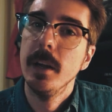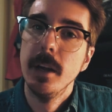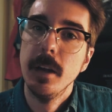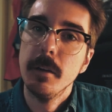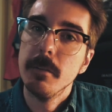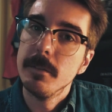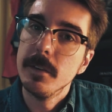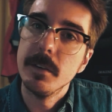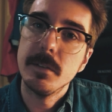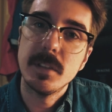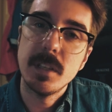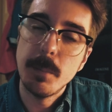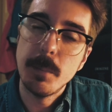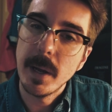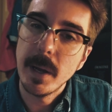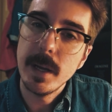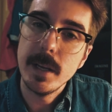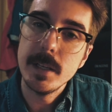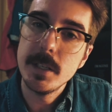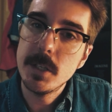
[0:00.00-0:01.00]
50
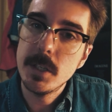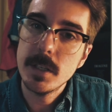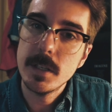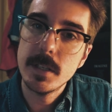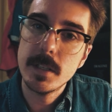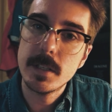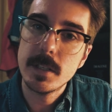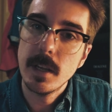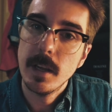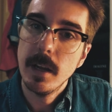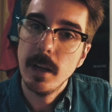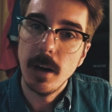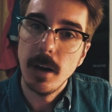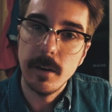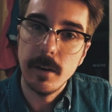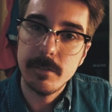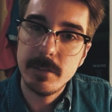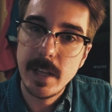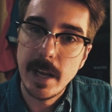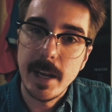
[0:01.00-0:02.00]
pages
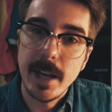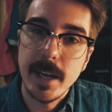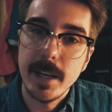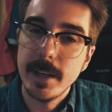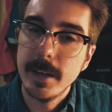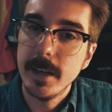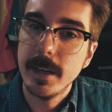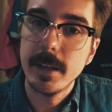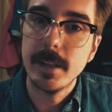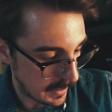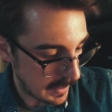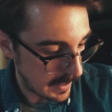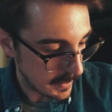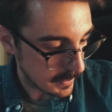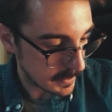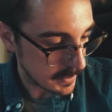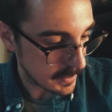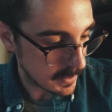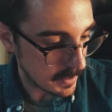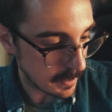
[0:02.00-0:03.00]
of data.
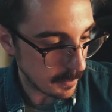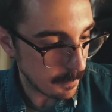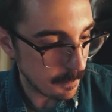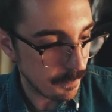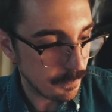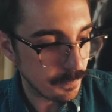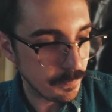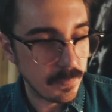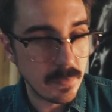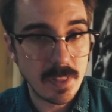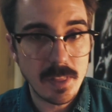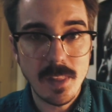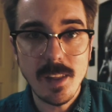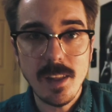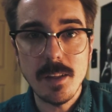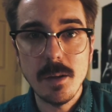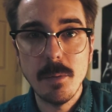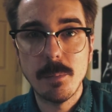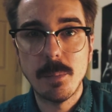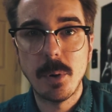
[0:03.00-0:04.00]
Next,
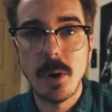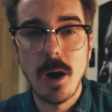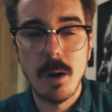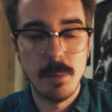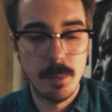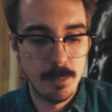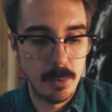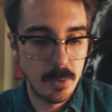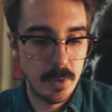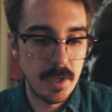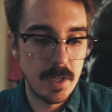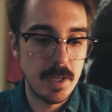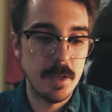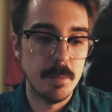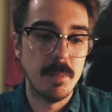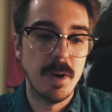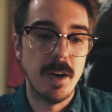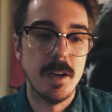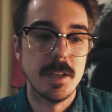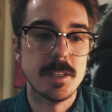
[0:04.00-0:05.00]
probably
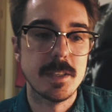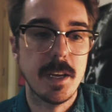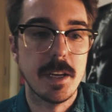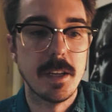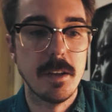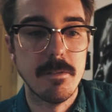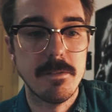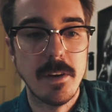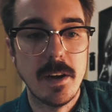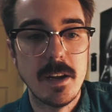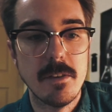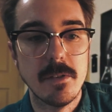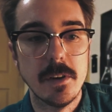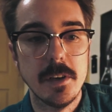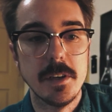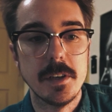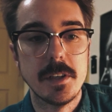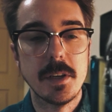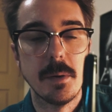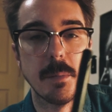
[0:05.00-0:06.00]
my second
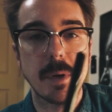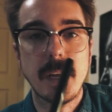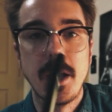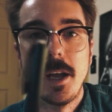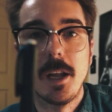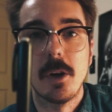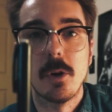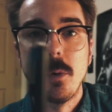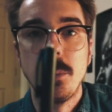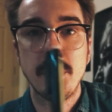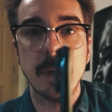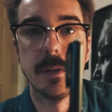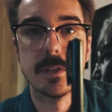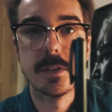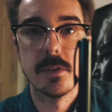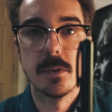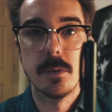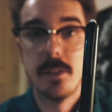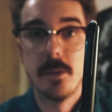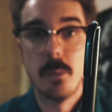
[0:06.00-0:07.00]
favorite mechanical
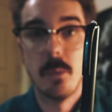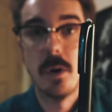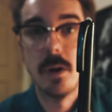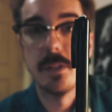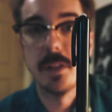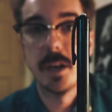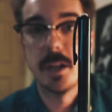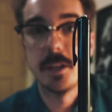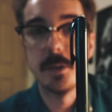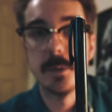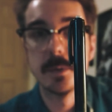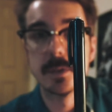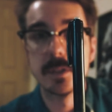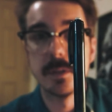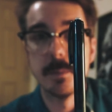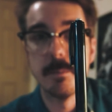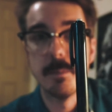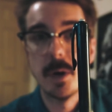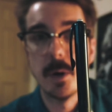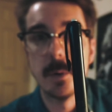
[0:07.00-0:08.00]
pencil, the one that I use the
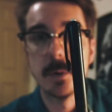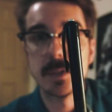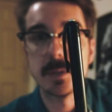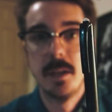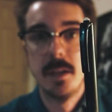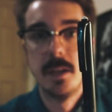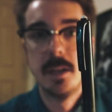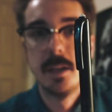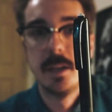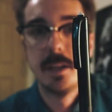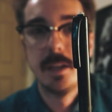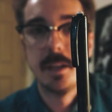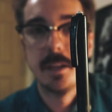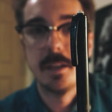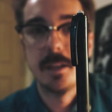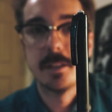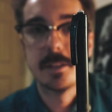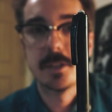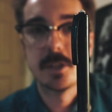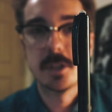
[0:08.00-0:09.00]
most.
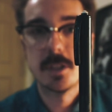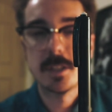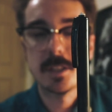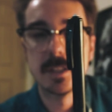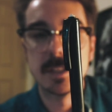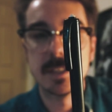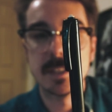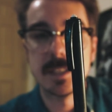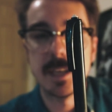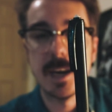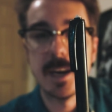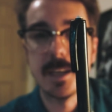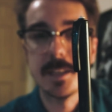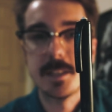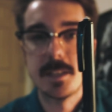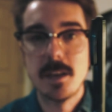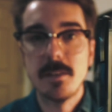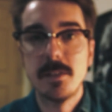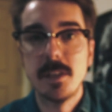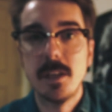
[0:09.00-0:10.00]
It's just the size
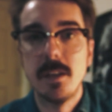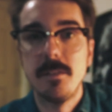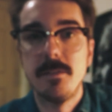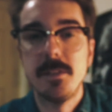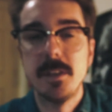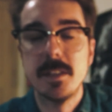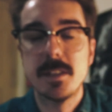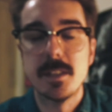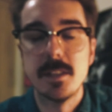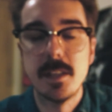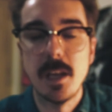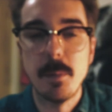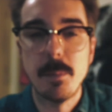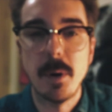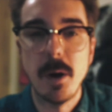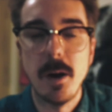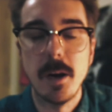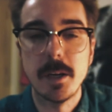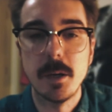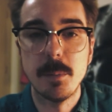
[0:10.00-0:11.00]
of it. It fits in that
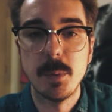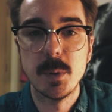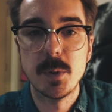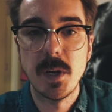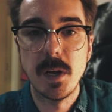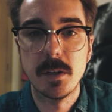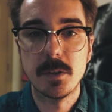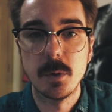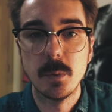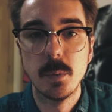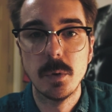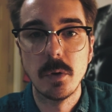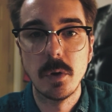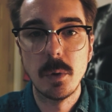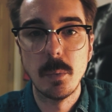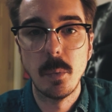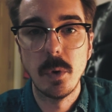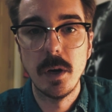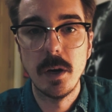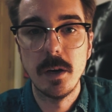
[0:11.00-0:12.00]
pocket protector really
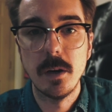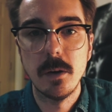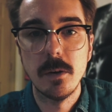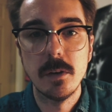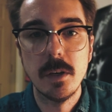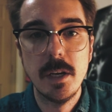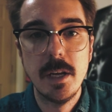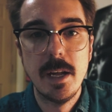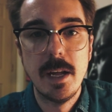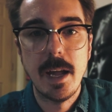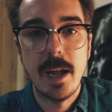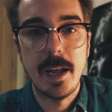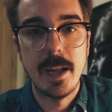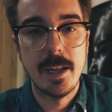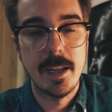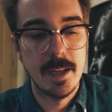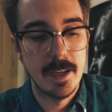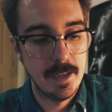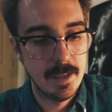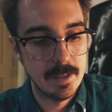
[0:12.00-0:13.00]
well,
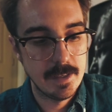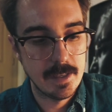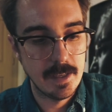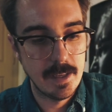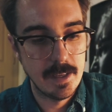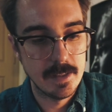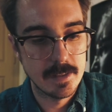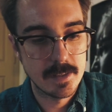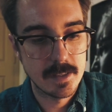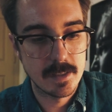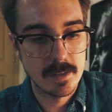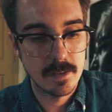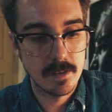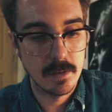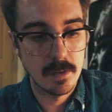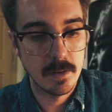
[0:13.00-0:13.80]
and its